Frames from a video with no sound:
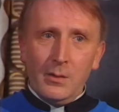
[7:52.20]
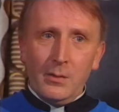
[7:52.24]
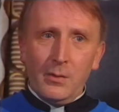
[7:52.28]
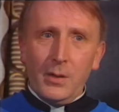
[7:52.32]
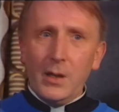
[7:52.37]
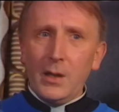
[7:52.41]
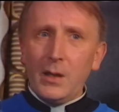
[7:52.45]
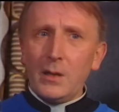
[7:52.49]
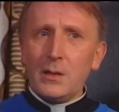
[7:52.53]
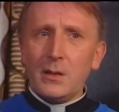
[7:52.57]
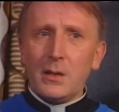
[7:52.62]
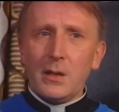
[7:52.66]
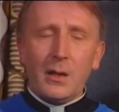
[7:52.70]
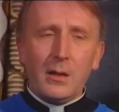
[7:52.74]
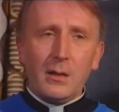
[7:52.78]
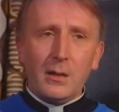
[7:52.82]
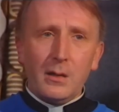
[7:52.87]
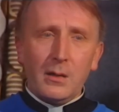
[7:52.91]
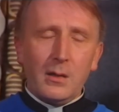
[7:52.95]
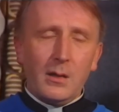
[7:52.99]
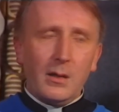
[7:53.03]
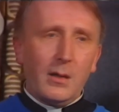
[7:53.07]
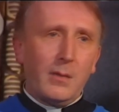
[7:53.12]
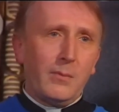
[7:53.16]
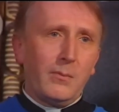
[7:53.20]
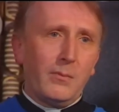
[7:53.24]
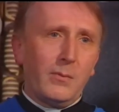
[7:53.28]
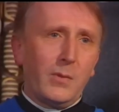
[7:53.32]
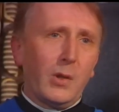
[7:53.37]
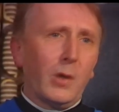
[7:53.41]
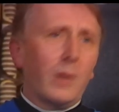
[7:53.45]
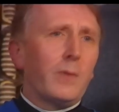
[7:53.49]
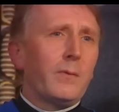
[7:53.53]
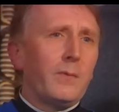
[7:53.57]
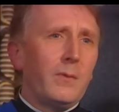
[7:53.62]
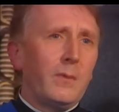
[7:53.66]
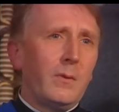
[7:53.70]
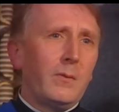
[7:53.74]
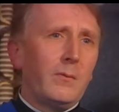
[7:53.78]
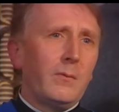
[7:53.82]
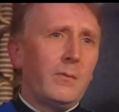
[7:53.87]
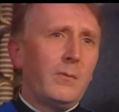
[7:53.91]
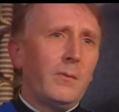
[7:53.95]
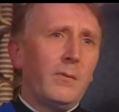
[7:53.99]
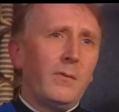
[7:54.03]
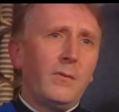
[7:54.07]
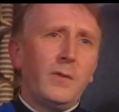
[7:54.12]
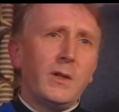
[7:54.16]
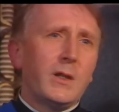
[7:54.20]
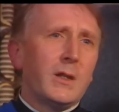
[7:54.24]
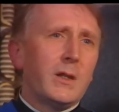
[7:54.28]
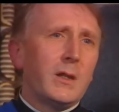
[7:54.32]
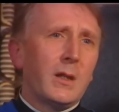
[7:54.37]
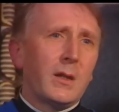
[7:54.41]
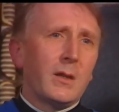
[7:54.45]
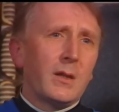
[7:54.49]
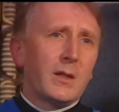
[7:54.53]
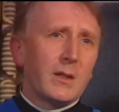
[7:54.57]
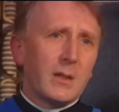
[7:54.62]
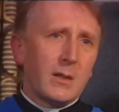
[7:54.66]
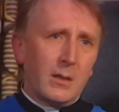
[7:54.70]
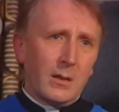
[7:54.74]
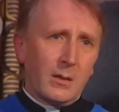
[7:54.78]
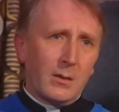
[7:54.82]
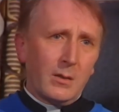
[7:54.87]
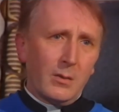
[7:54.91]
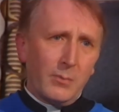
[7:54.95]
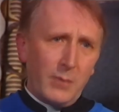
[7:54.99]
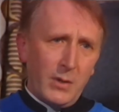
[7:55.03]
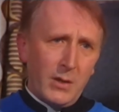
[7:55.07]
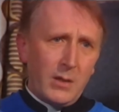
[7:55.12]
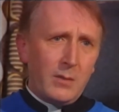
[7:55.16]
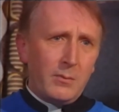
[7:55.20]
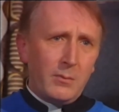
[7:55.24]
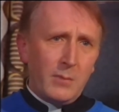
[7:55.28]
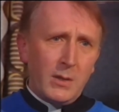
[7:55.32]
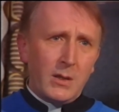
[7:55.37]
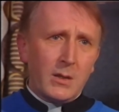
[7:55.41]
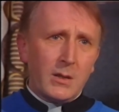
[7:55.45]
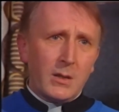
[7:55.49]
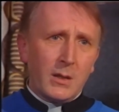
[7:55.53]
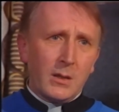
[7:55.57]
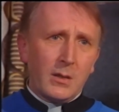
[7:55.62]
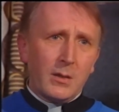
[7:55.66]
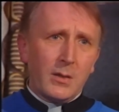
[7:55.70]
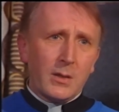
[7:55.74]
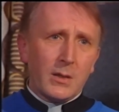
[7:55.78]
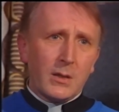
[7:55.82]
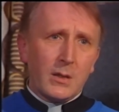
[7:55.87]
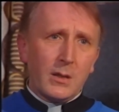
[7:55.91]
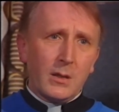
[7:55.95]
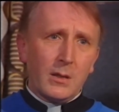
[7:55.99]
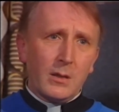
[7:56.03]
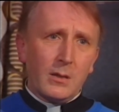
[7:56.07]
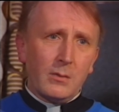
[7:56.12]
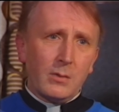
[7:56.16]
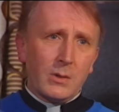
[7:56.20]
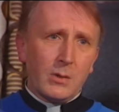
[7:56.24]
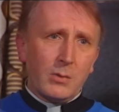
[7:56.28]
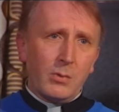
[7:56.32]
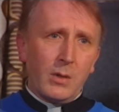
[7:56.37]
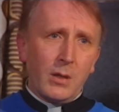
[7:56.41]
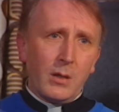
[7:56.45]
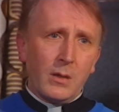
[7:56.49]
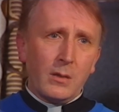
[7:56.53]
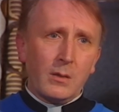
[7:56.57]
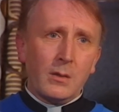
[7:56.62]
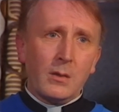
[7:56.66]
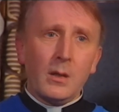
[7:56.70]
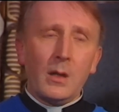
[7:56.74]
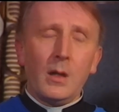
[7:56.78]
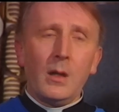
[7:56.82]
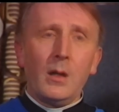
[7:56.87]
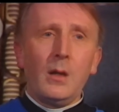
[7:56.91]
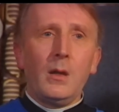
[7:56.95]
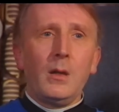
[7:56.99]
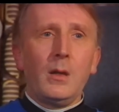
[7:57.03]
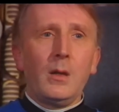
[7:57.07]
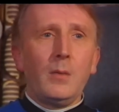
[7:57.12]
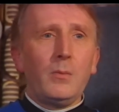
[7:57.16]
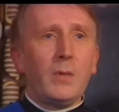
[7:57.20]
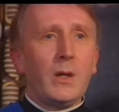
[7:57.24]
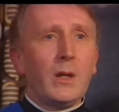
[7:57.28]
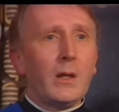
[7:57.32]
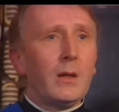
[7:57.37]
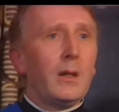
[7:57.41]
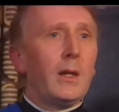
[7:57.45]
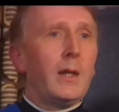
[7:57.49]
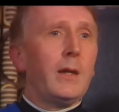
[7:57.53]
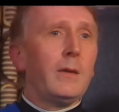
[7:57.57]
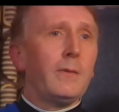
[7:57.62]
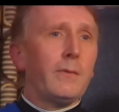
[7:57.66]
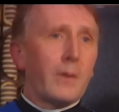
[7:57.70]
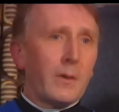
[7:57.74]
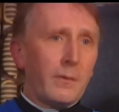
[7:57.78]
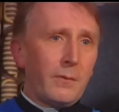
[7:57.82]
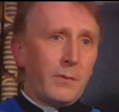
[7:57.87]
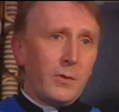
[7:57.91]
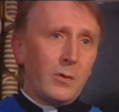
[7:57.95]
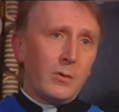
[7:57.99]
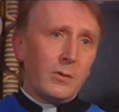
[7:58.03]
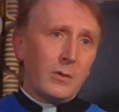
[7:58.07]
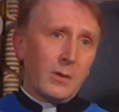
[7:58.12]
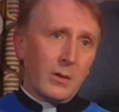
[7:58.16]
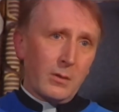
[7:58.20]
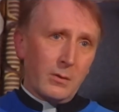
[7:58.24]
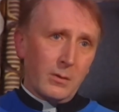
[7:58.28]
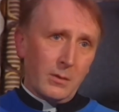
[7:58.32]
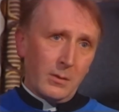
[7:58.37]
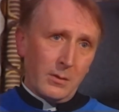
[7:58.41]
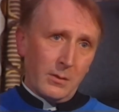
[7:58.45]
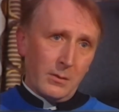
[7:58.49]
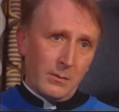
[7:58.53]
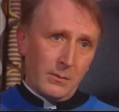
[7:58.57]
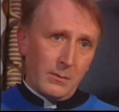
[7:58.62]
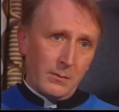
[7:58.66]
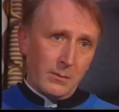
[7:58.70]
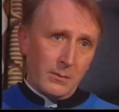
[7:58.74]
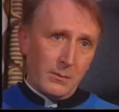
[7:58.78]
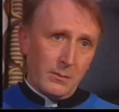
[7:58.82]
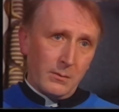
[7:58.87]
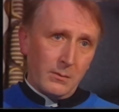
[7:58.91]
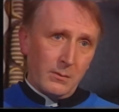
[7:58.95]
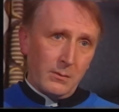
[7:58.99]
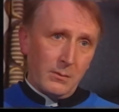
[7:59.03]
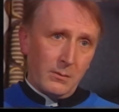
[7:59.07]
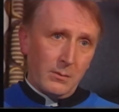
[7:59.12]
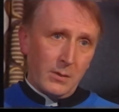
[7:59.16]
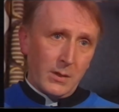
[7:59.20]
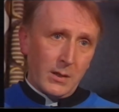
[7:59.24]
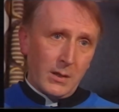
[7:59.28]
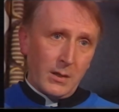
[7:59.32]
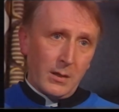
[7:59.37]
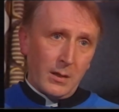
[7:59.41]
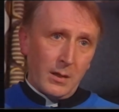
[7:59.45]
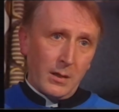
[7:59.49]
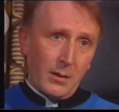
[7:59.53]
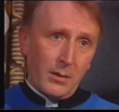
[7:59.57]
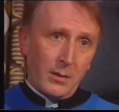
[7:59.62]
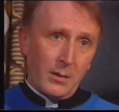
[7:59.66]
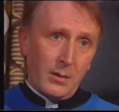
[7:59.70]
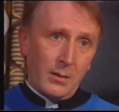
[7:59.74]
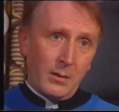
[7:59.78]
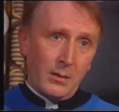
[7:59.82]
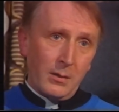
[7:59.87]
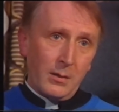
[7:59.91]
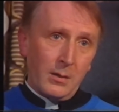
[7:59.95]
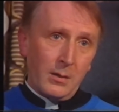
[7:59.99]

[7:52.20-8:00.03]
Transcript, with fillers: Things like um, not visiting the sick, not min ministering to the sick was one. Being late for a funeral was another.